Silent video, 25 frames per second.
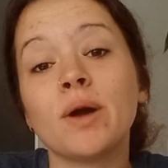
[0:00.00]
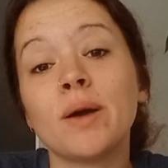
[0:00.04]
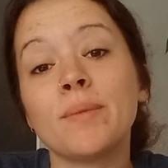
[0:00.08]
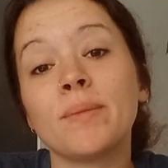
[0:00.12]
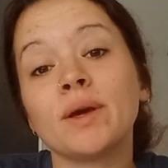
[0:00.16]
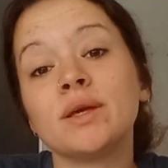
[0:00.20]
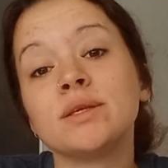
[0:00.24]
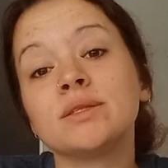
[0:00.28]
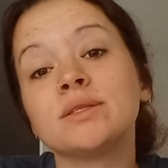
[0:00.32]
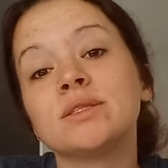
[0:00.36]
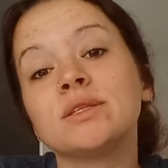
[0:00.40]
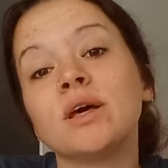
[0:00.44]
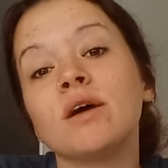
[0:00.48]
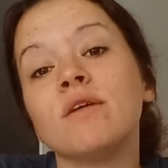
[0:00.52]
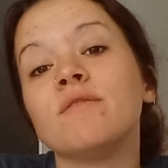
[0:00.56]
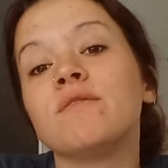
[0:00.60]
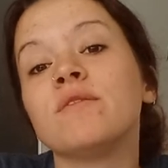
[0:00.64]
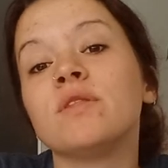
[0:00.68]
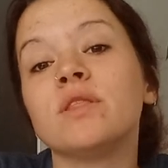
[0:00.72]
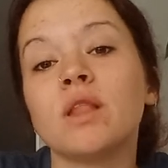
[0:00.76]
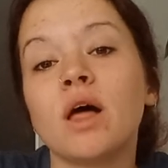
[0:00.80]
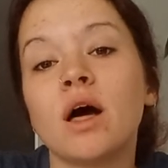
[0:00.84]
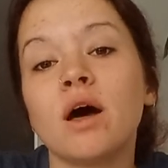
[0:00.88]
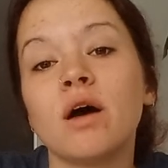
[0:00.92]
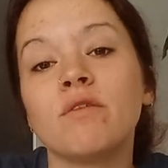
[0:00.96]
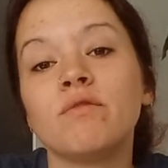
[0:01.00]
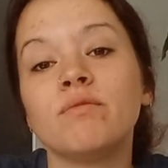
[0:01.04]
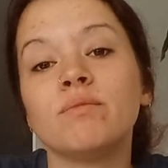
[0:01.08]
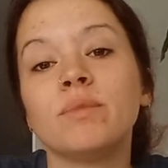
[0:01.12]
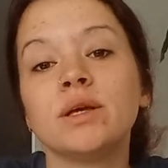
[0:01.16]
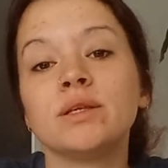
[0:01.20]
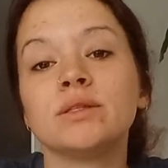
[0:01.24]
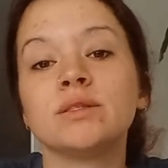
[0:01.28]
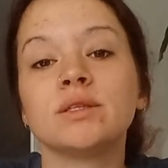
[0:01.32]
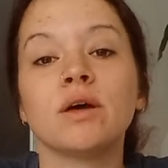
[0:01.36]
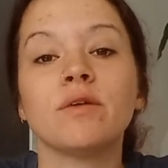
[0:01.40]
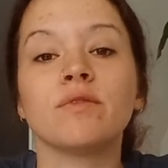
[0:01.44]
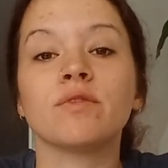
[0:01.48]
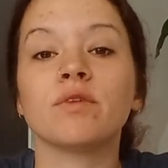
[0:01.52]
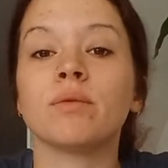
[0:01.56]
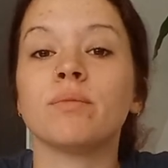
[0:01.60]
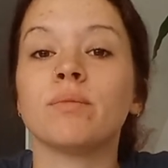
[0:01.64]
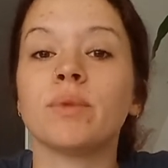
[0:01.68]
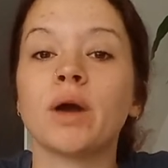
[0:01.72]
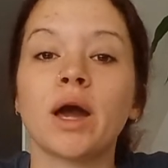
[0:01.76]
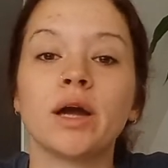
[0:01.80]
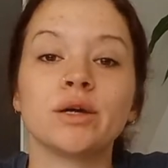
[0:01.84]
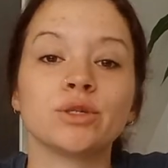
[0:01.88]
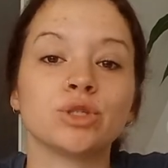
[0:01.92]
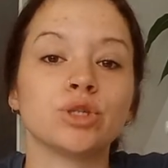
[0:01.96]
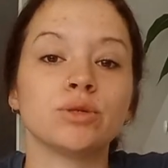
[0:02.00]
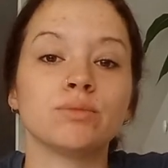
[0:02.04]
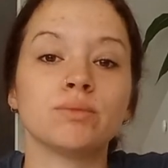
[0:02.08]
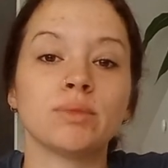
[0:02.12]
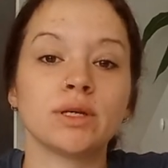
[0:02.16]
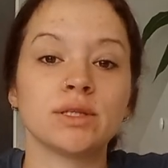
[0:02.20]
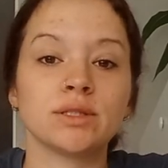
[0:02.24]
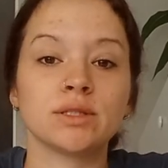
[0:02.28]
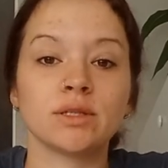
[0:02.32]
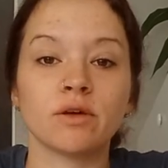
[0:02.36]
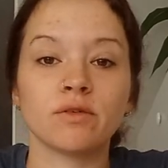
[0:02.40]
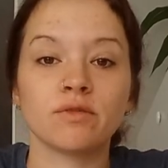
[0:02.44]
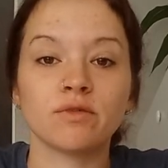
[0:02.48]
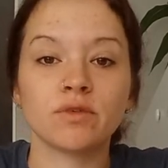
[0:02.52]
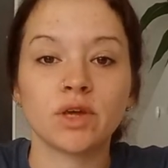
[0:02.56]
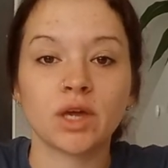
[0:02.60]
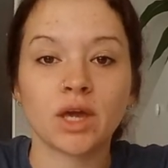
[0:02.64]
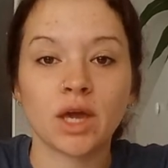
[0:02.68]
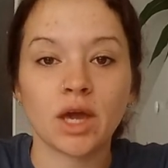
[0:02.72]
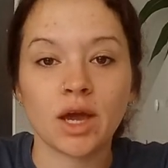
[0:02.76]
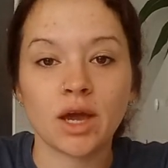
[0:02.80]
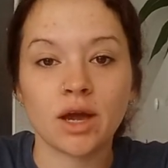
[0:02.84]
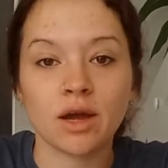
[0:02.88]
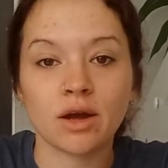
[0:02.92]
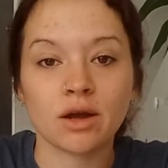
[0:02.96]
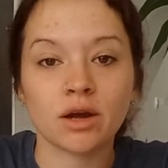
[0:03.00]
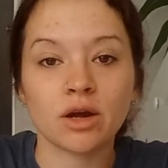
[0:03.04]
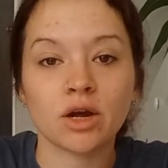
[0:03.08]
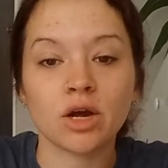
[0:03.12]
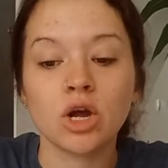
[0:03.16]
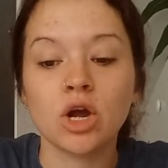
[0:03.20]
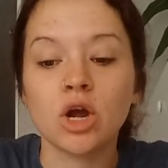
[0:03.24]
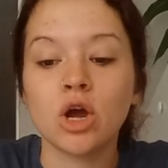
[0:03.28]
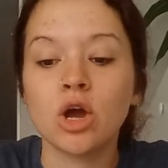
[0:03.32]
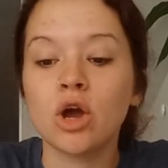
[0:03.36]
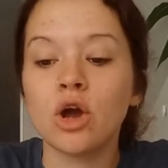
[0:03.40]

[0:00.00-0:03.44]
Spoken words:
by my self-love, my self-compassion, my self-care.